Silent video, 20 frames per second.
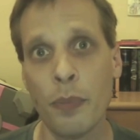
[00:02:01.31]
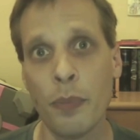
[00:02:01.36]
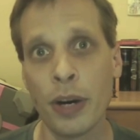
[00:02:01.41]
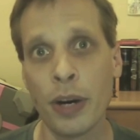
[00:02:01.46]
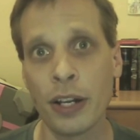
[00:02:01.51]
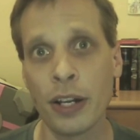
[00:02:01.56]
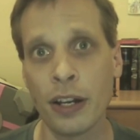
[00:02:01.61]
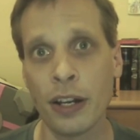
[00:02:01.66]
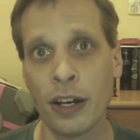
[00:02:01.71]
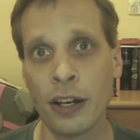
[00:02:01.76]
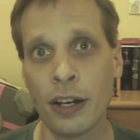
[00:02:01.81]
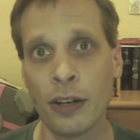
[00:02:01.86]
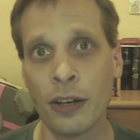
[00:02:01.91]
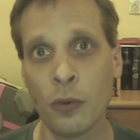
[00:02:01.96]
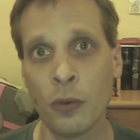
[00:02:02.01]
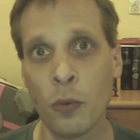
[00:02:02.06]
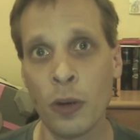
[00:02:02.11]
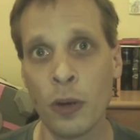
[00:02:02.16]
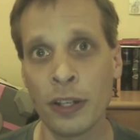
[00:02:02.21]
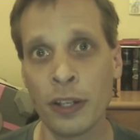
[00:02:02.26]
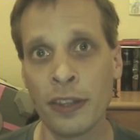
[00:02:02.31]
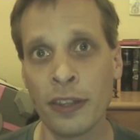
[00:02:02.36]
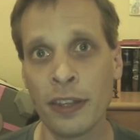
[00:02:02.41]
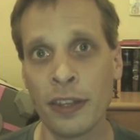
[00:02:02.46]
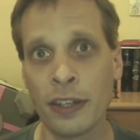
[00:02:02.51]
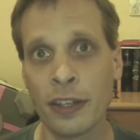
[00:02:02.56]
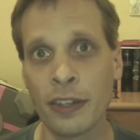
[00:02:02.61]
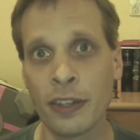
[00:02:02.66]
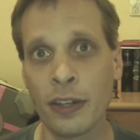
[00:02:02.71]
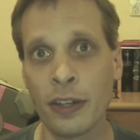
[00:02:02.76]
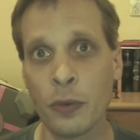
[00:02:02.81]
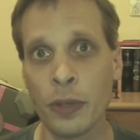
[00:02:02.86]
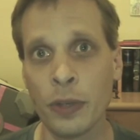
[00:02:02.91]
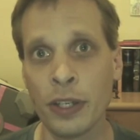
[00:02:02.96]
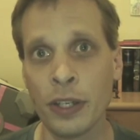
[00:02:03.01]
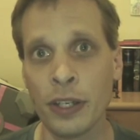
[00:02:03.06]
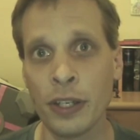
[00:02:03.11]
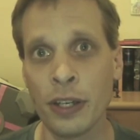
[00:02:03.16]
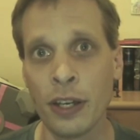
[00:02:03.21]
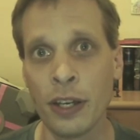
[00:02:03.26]
But one thing that
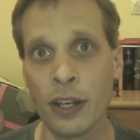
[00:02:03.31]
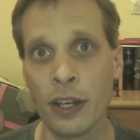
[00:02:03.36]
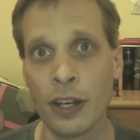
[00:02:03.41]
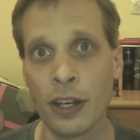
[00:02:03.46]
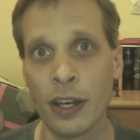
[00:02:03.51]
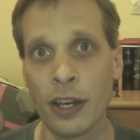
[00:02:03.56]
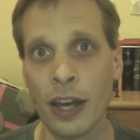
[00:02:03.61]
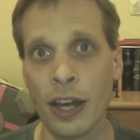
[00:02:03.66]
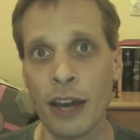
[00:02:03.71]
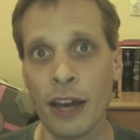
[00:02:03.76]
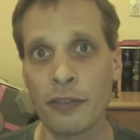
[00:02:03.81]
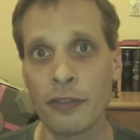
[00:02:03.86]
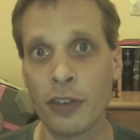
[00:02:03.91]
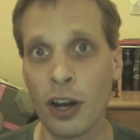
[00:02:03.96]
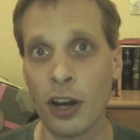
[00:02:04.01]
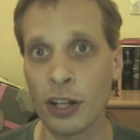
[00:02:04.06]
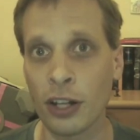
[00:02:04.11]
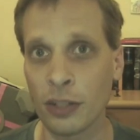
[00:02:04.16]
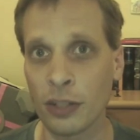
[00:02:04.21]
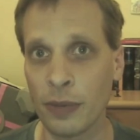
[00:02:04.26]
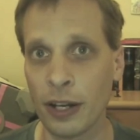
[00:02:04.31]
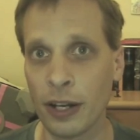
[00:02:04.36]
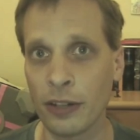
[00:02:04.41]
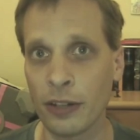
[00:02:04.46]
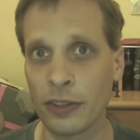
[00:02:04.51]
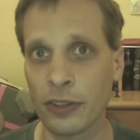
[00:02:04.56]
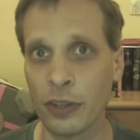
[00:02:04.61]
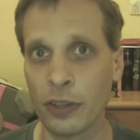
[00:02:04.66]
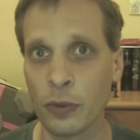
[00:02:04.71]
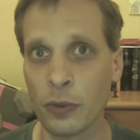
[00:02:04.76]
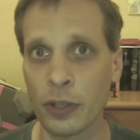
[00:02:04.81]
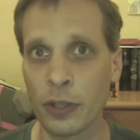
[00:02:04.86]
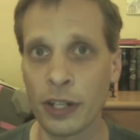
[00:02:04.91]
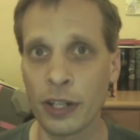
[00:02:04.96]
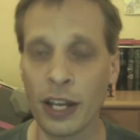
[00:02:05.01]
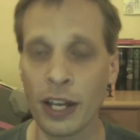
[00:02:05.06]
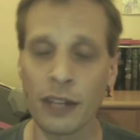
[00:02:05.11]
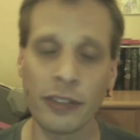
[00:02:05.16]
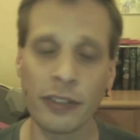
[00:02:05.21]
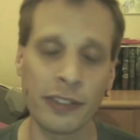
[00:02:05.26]
we have talked about that we're
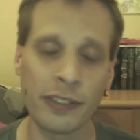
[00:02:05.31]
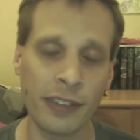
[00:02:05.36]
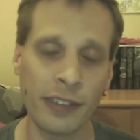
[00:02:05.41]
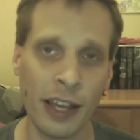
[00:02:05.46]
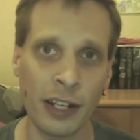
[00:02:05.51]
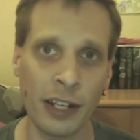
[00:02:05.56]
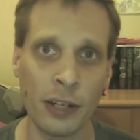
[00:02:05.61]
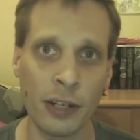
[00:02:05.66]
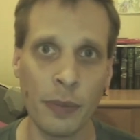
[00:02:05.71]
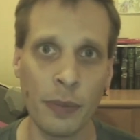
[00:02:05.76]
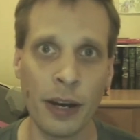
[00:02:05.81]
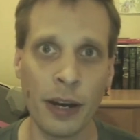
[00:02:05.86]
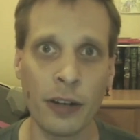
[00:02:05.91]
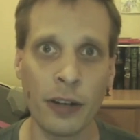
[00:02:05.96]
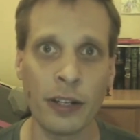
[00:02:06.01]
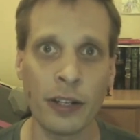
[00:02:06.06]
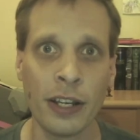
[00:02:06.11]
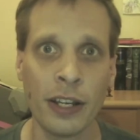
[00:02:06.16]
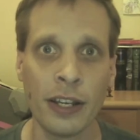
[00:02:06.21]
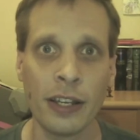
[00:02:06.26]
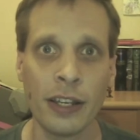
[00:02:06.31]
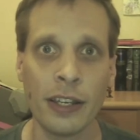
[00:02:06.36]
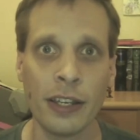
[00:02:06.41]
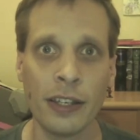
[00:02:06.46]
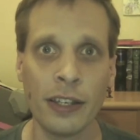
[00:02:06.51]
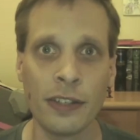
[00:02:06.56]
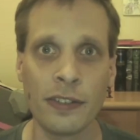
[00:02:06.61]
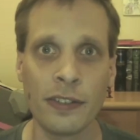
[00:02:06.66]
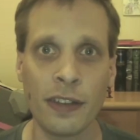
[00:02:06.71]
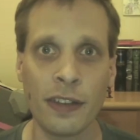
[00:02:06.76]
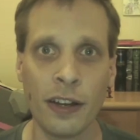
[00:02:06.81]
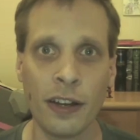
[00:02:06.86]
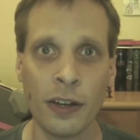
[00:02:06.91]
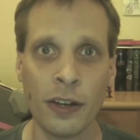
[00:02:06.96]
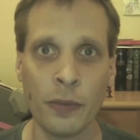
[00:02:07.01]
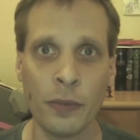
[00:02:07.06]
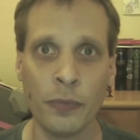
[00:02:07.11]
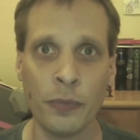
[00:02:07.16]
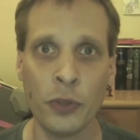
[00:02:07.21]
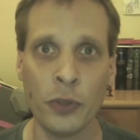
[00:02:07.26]
kind of excited about is
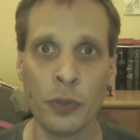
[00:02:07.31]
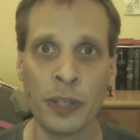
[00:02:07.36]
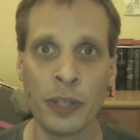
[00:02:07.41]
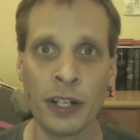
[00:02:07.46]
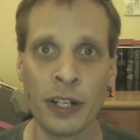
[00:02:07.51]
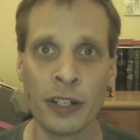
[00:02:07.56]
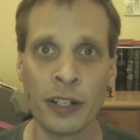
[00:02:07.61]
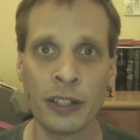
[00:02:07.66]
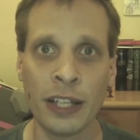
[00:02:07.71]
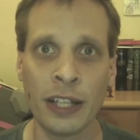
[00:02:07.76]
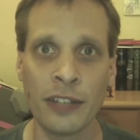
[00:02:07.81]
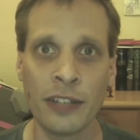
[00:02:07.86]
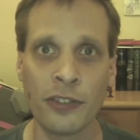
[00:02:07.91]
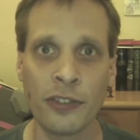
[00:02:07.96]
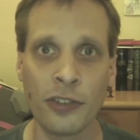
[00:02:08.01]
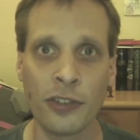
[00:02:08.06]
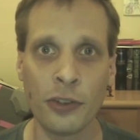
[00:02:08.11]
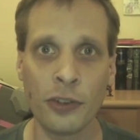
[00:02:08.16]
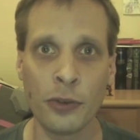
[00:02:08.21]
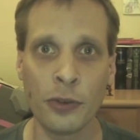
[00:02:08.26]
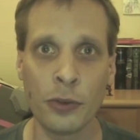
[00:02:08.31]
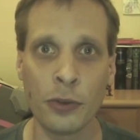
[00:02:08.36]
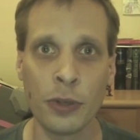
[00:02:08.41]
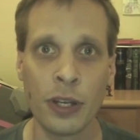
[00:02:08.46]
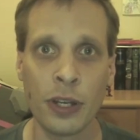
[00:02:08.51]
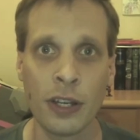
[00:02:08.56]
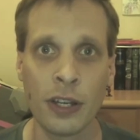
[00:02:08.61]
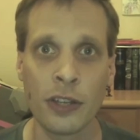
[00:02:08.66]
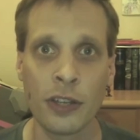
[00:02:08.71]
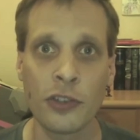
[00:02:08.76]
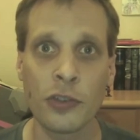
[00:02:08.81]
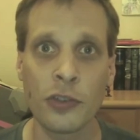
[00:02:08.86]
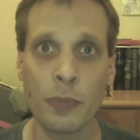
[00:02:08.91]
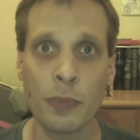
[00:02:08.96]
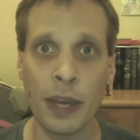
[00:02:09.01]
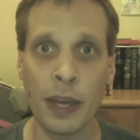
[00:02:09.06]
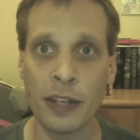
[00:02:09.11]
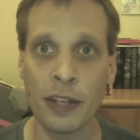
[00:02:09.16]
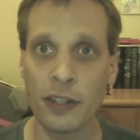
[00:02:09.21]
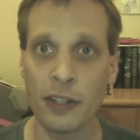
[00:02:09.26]
Numenera lets you
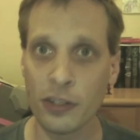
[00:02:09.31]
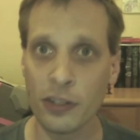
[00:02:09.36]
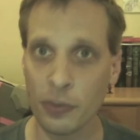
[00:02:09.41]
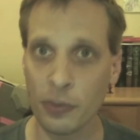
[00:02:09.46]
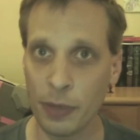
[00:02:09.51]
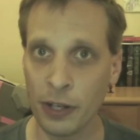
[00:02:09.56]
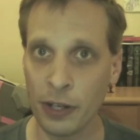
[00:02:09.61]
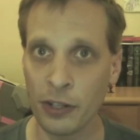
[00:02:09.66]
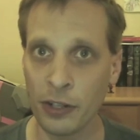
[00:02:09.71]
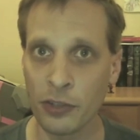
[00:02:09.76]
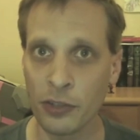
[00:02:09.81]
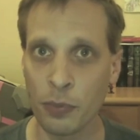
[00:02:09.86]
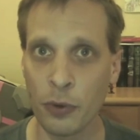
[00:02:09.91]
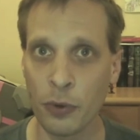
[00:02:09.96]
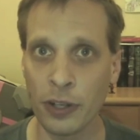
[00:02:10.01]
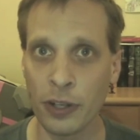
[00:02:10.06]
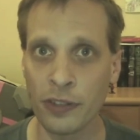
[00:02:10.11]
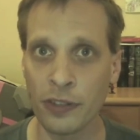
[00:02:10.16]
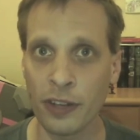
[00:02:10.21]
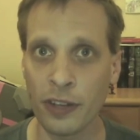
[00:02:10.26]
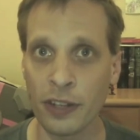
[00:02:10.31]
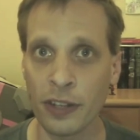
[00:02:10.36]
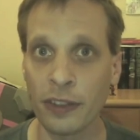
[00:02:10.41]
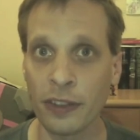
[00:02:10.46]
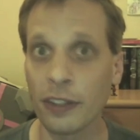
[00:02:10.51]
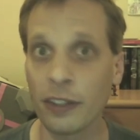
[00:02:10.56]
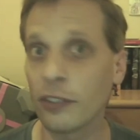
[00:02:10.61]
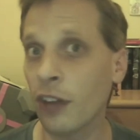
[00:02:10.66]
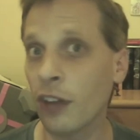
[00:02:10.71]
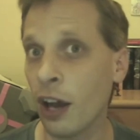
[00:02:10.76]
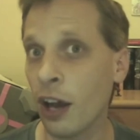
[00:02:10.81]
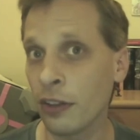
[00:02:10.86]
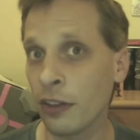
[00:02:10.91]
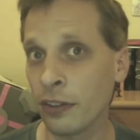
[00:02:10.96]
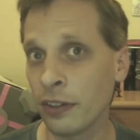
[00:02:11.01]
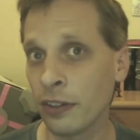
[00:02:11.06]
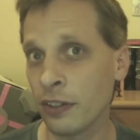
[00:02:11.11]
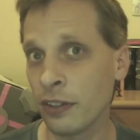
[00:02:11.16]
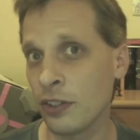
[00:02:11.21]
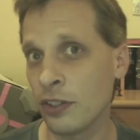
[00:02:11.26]
spend experience points on things
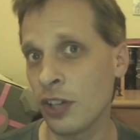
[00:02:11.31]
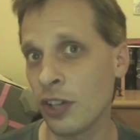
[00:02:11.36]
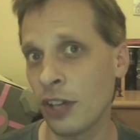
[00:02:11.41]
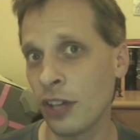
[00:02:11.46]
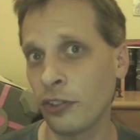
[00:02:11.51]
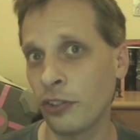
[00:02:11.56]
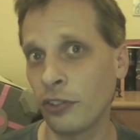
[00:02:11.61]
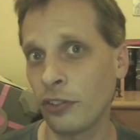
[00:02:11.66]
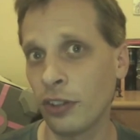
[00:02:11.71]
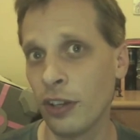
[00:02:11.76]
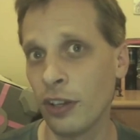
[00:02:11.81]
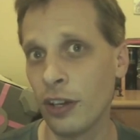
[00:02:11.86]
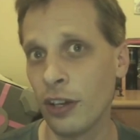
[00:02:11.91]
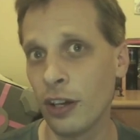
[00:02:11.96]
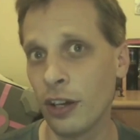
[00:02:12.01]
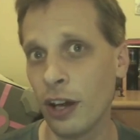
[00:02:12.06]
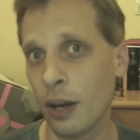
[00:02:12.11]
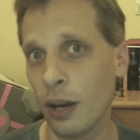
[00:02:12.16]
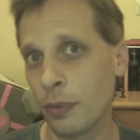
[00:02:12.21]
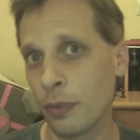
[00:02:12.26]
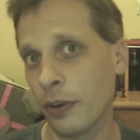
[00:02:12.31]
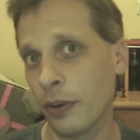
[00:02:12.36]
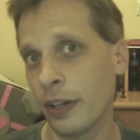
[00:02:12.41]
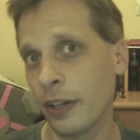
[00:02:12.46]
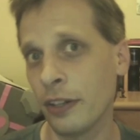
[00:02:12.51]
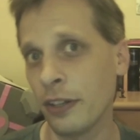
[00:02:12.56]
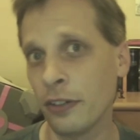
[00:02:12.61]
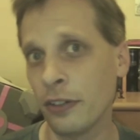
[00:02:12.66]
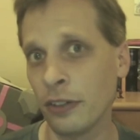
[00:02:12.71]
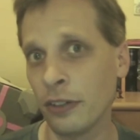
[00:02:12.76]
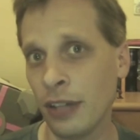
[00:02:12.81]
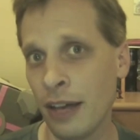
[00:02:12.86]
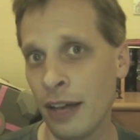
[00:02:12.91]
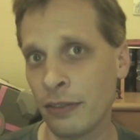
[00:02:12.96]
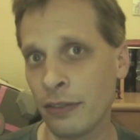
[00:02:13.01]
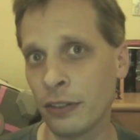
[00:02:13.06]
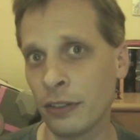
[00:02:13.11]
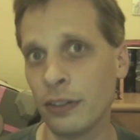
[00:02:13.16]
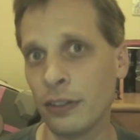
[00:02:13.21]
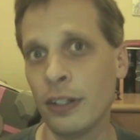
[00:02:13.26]
other than just upgrading your
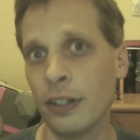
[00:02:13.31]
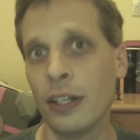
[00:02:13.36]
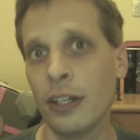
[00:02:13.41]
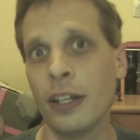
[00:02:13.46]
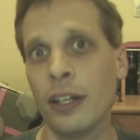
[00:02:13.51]
level.